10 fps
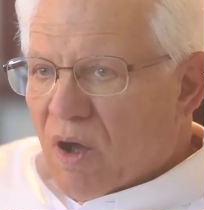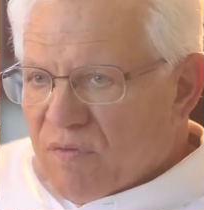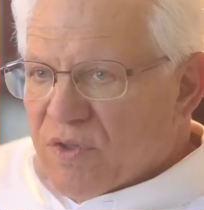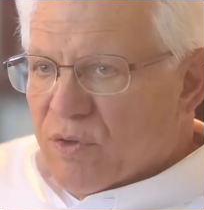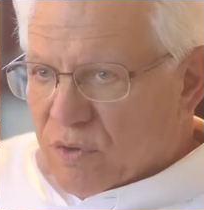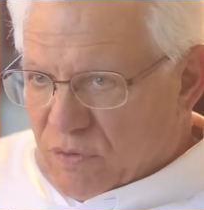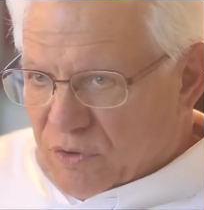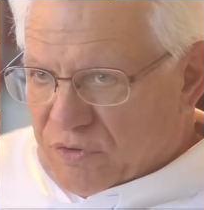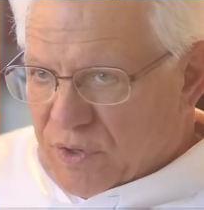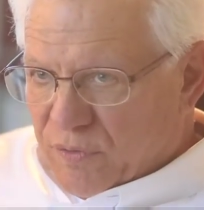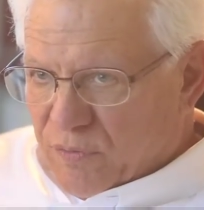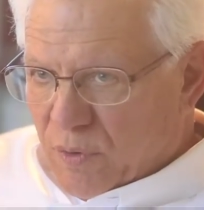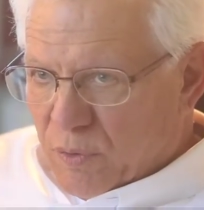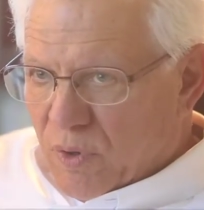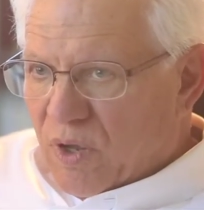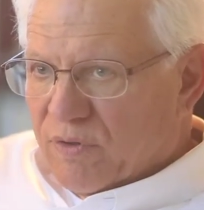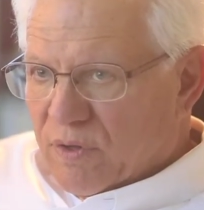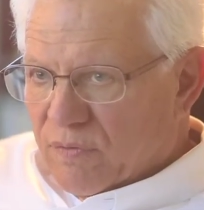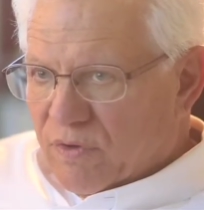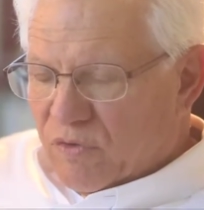of the university from a
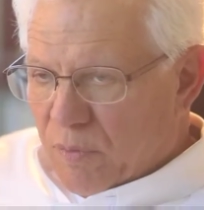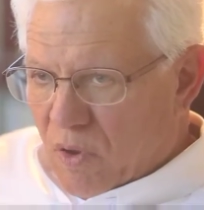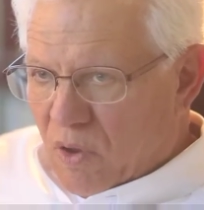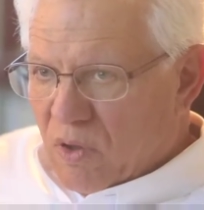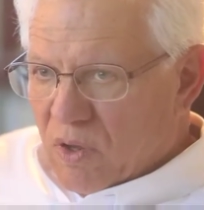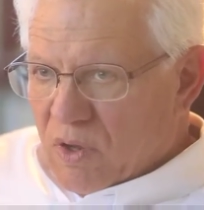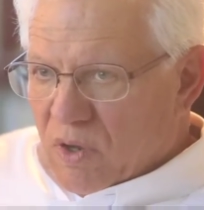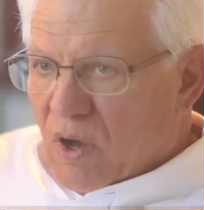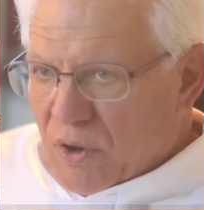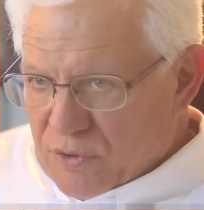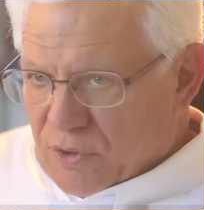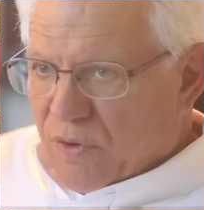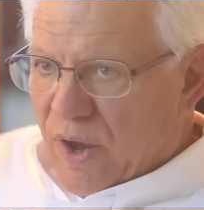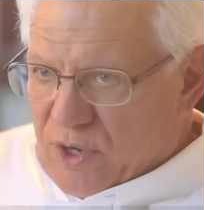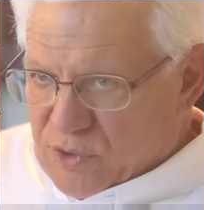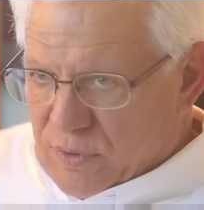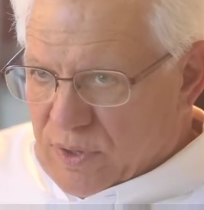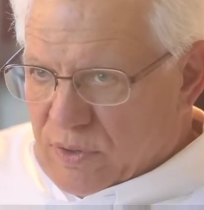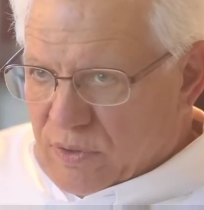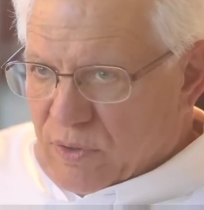relatively small undergraduate
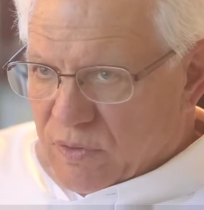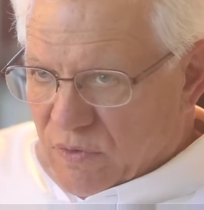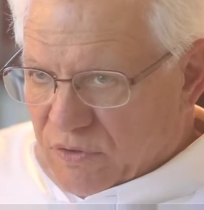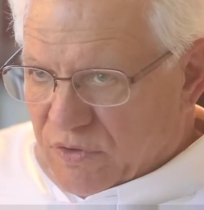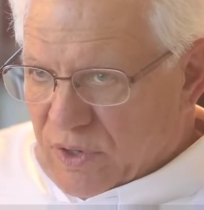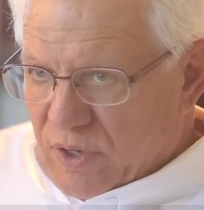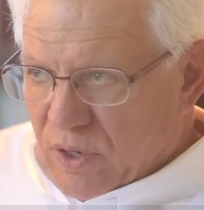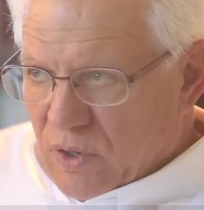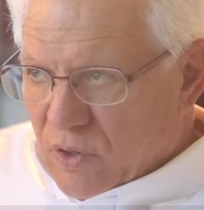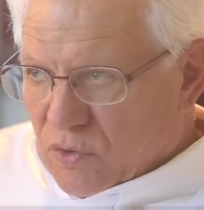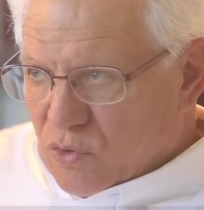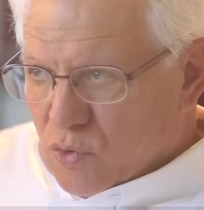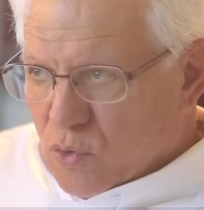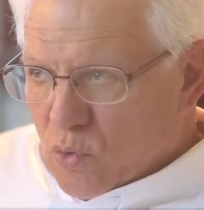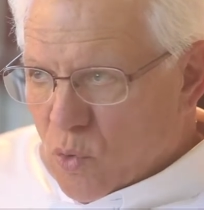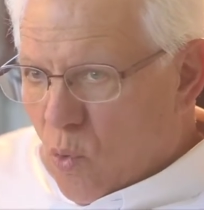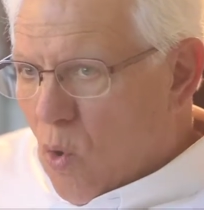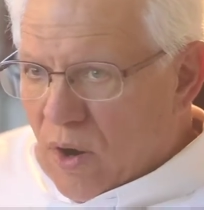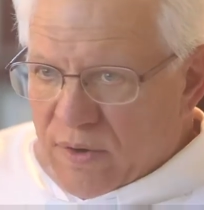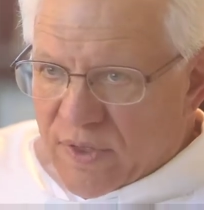university to
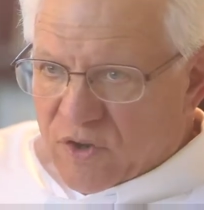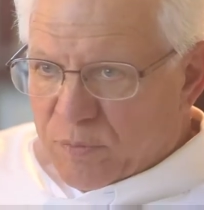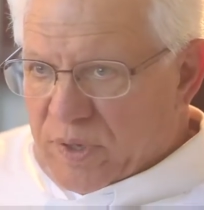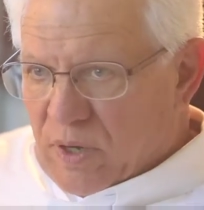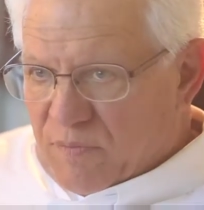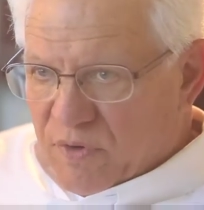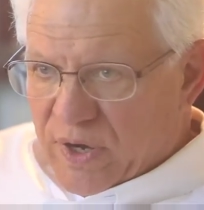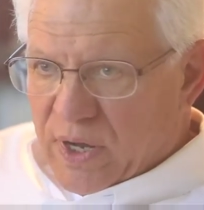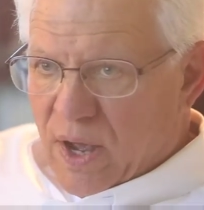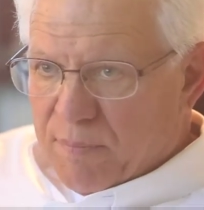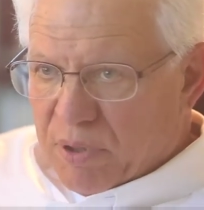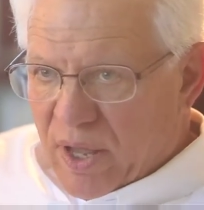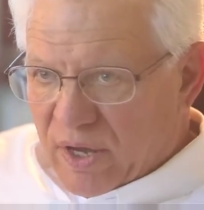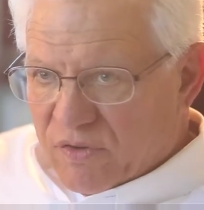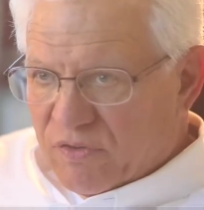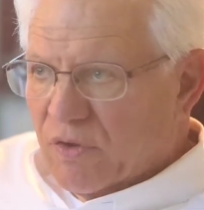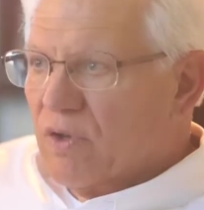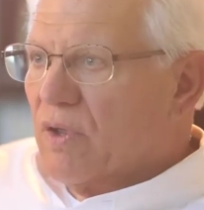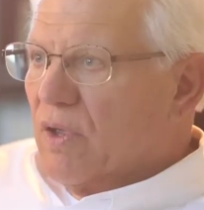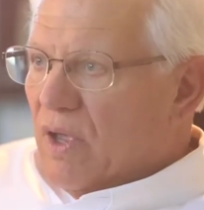one that has become very complex,
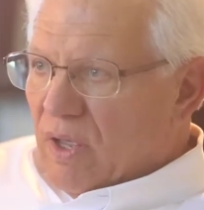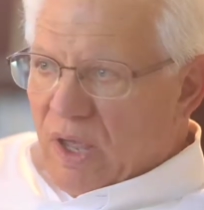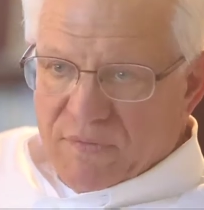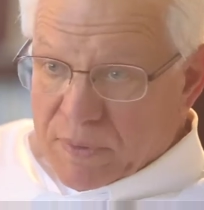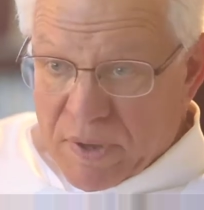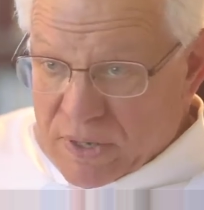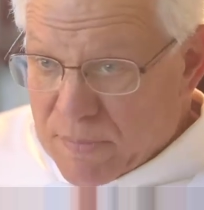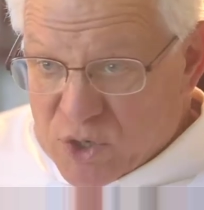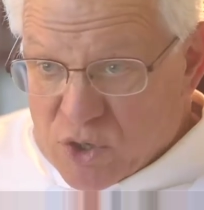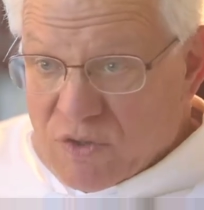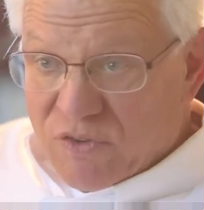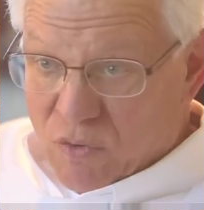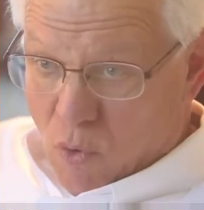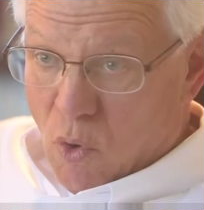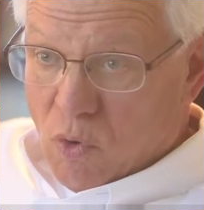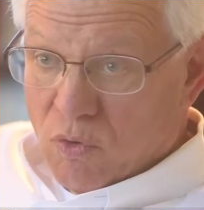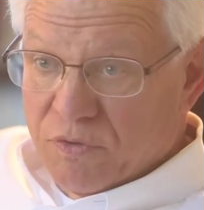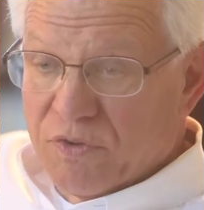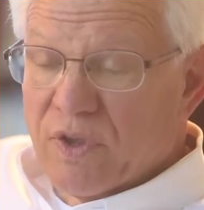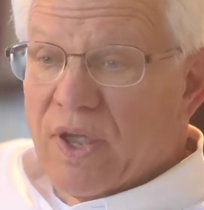having many missions and
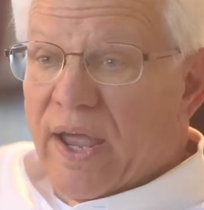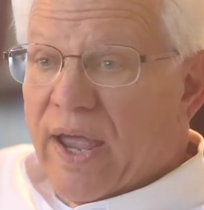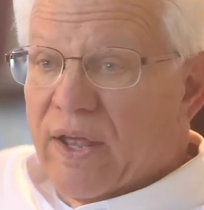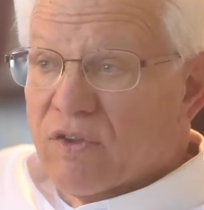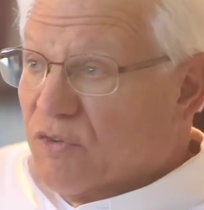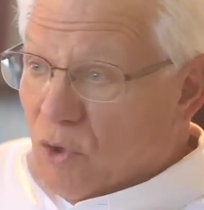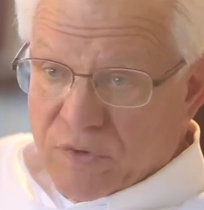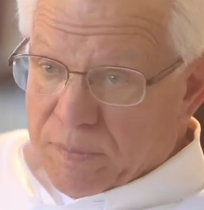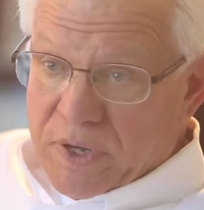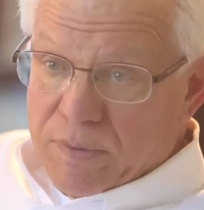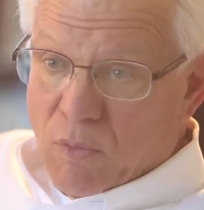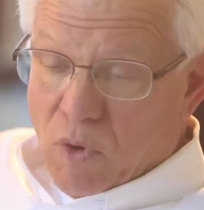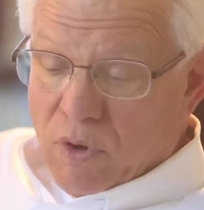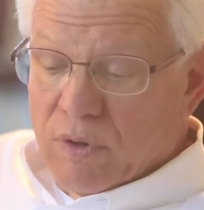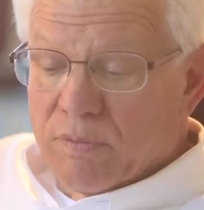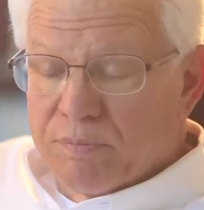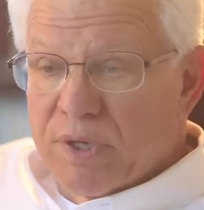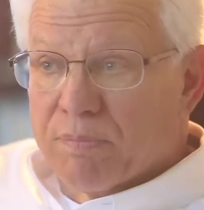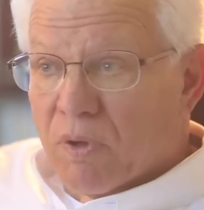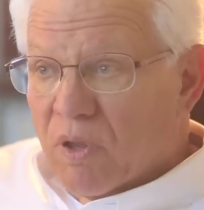roles, and serving many more
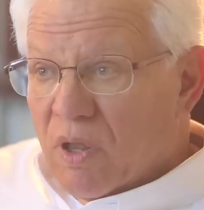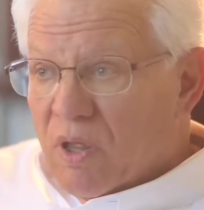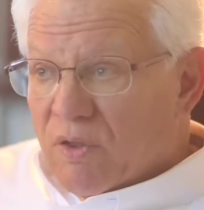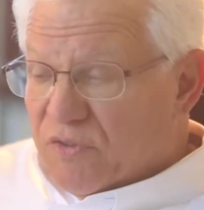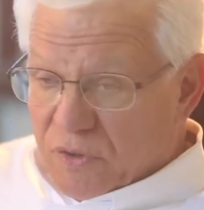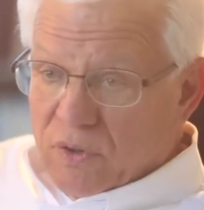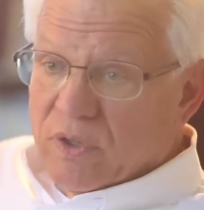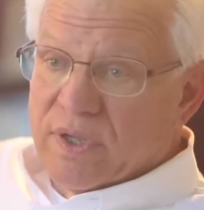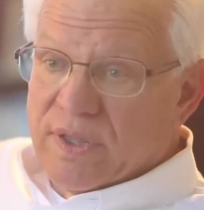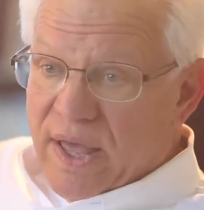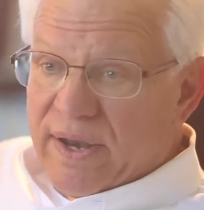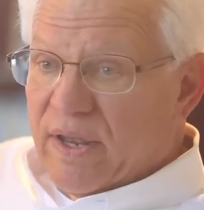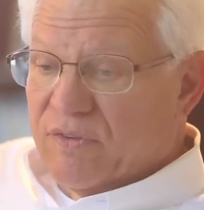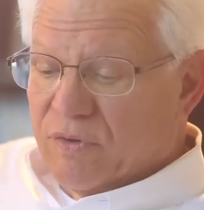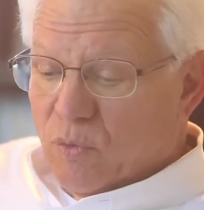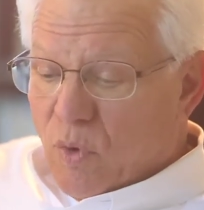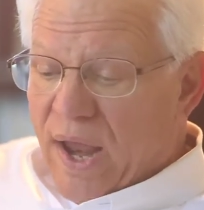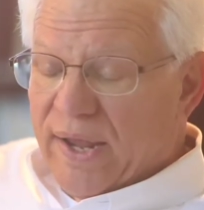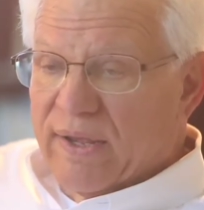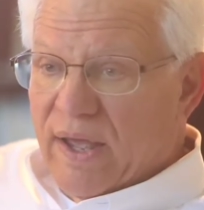people, certainly that has to
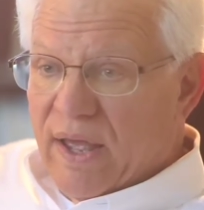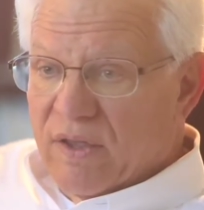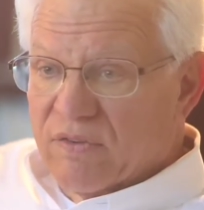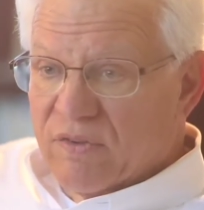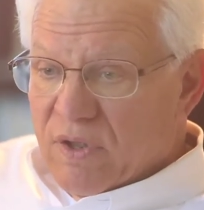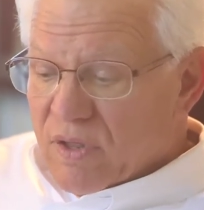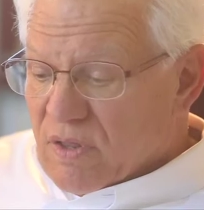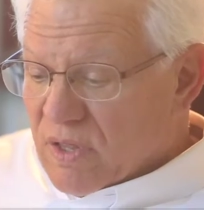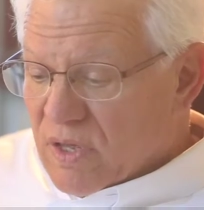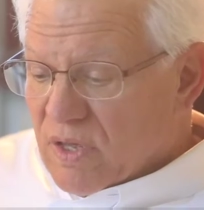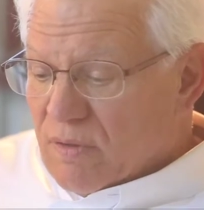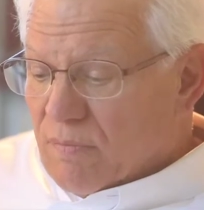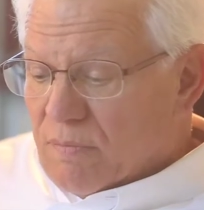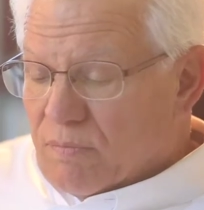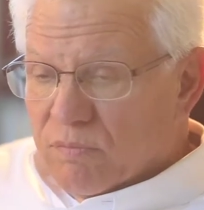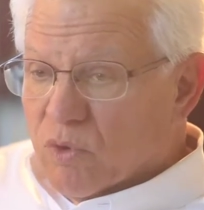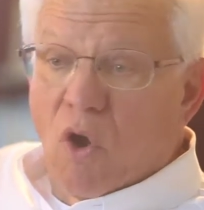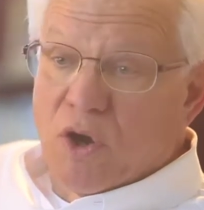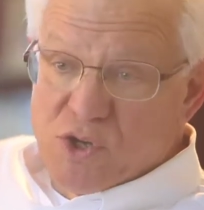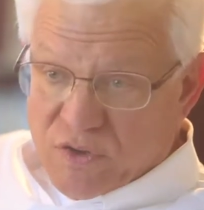rank as the
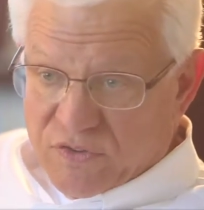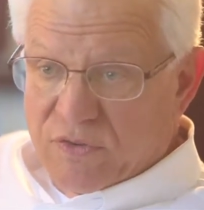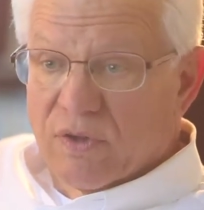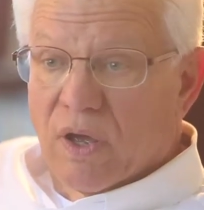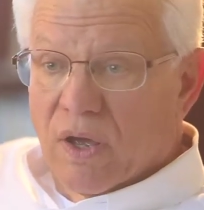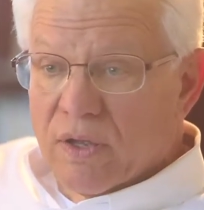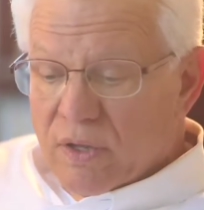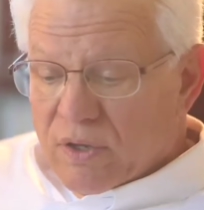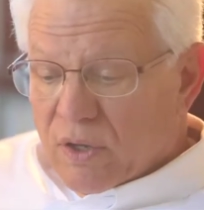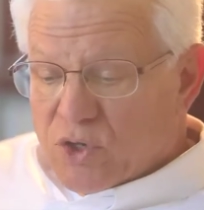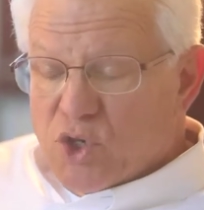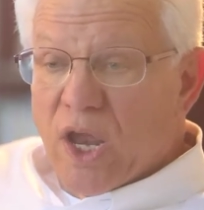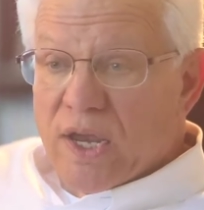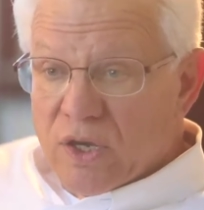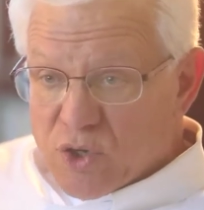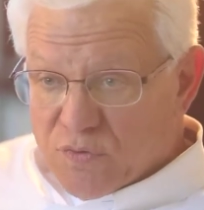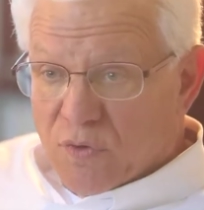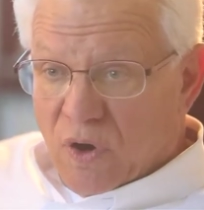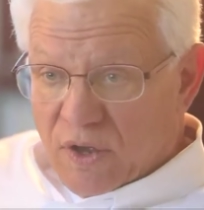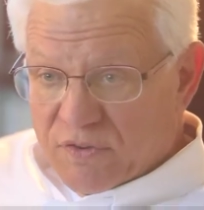largest change
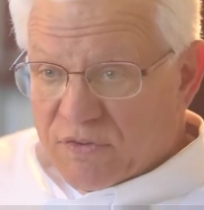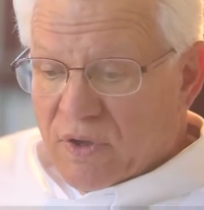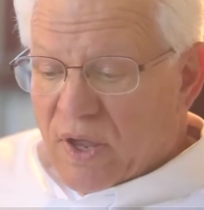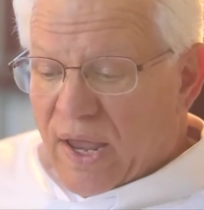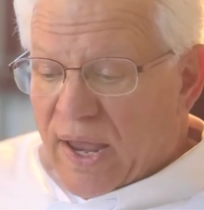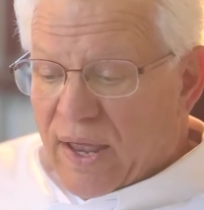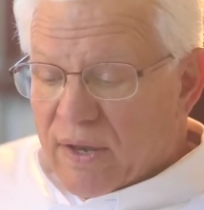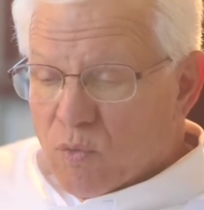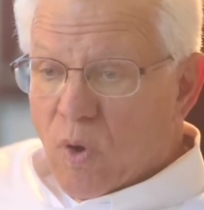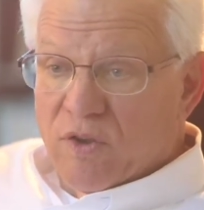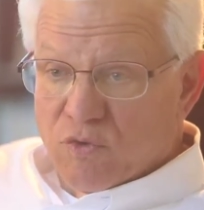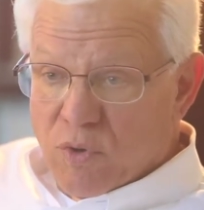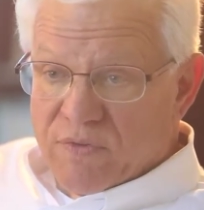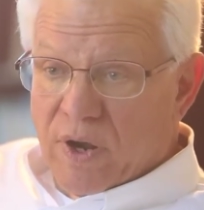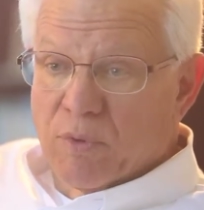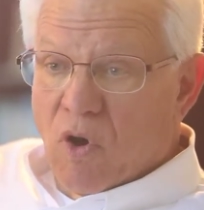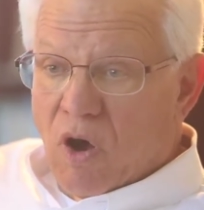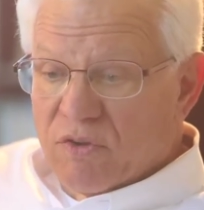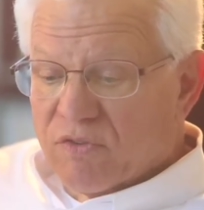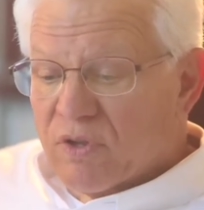for us and what has driven up
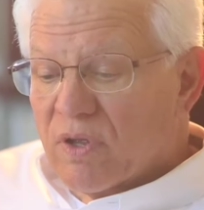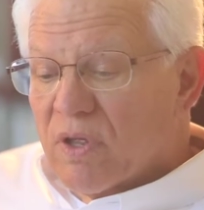cost.